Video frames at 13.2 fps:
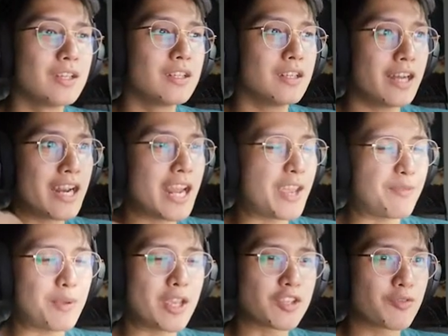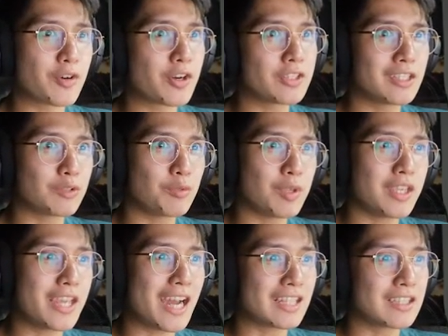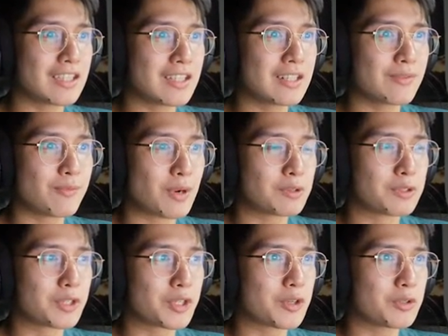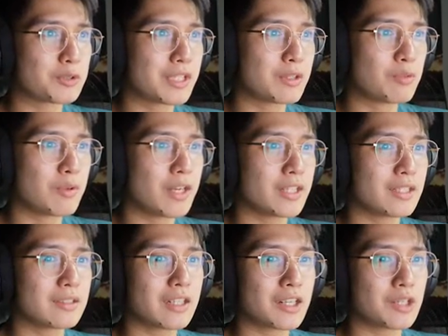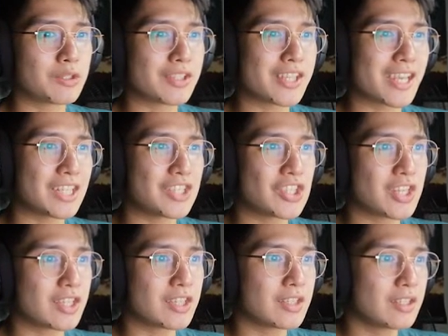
Unlike PS4 that we got the powder coated one around second gen.